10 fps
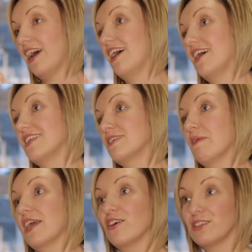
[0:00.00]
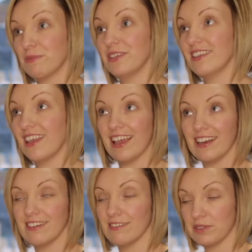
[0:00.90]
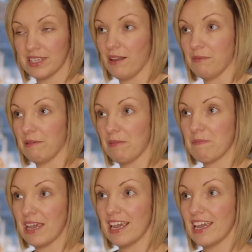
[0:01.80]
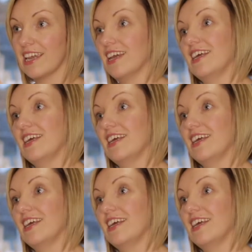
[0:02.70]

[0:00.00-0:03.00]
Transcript: and my husband then was helping me bake,